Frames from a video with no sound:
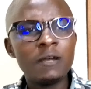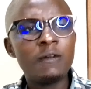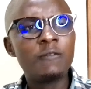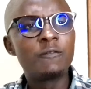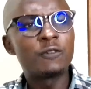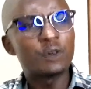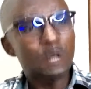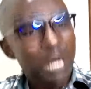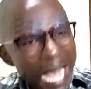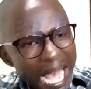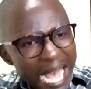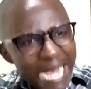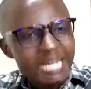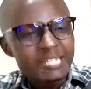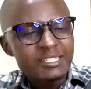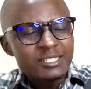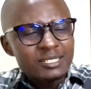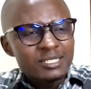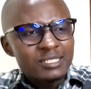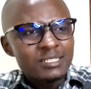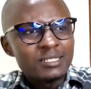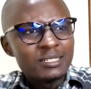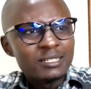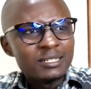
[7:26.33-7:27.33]
For
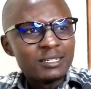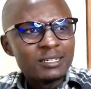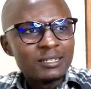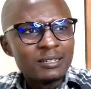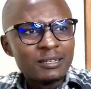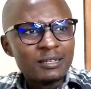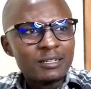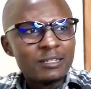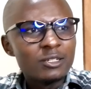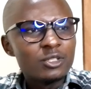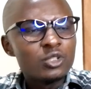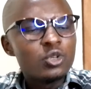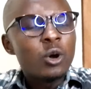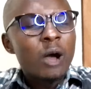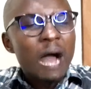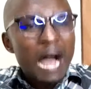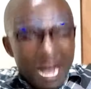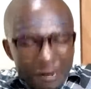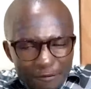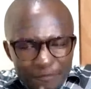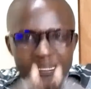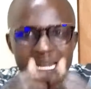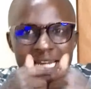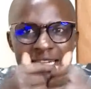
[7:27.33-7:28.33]
us to
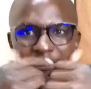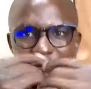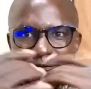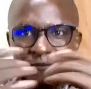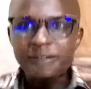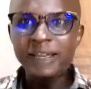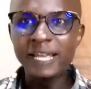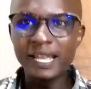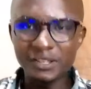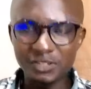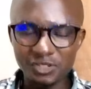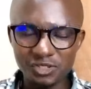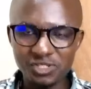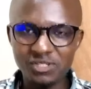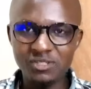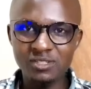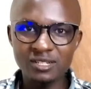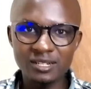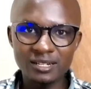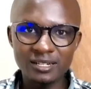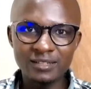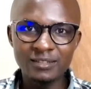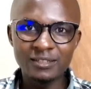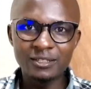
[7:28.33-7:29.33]
have that
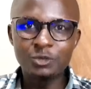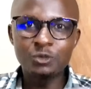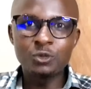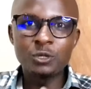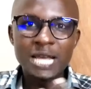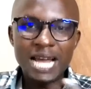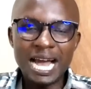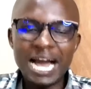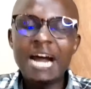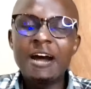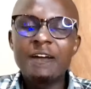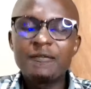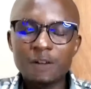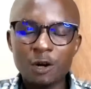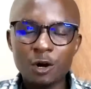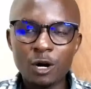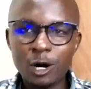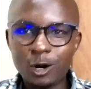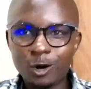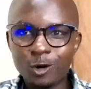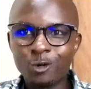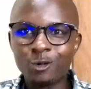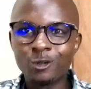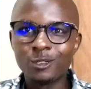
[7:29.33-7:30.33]
face that we have
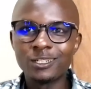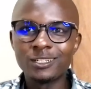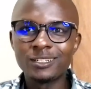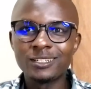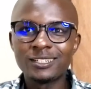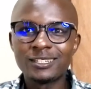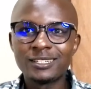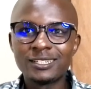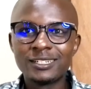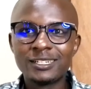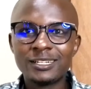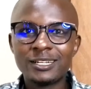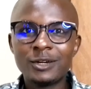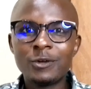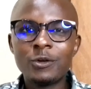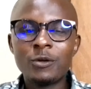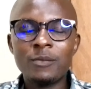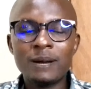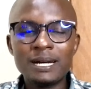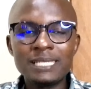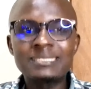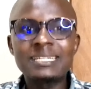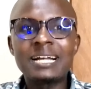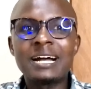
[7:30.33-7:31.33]
our own,
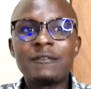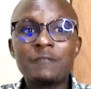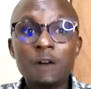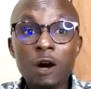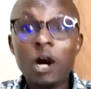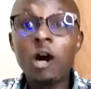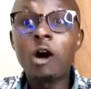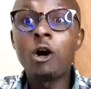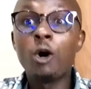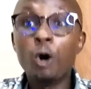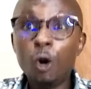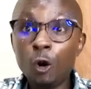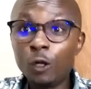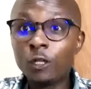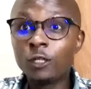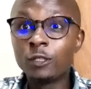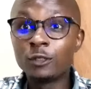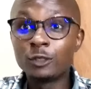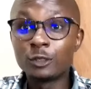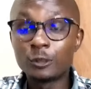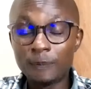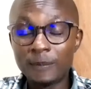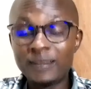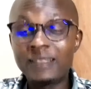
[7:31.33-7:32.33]
we must have our
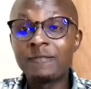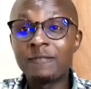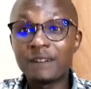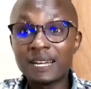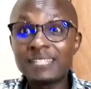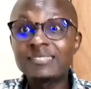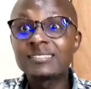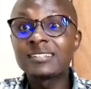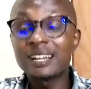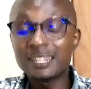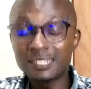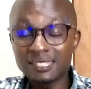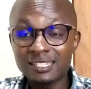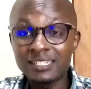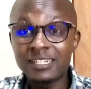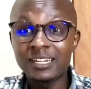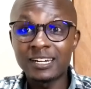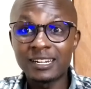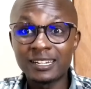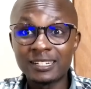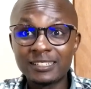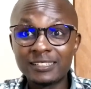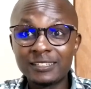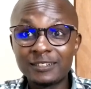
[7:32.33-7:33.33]
own to be the vice chancellor
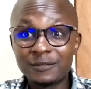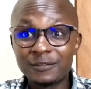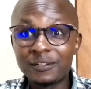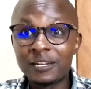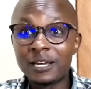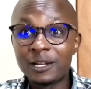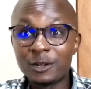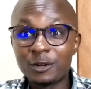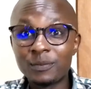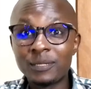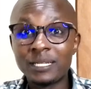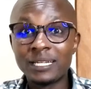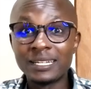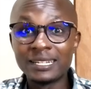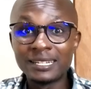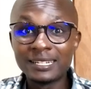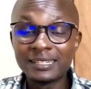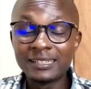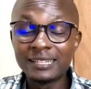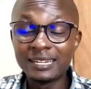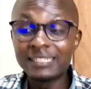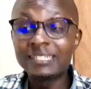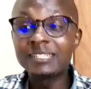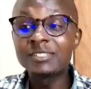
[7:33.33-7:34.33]
of Nairobi.
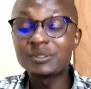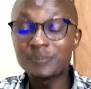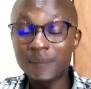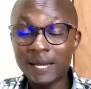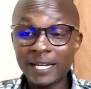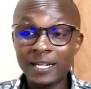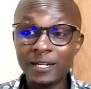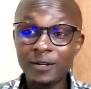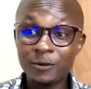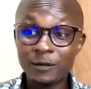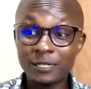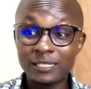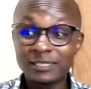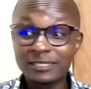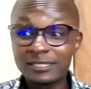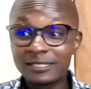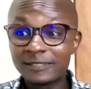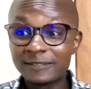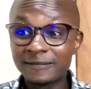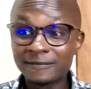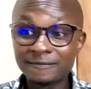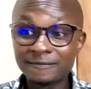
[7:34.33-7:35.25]
That is my request.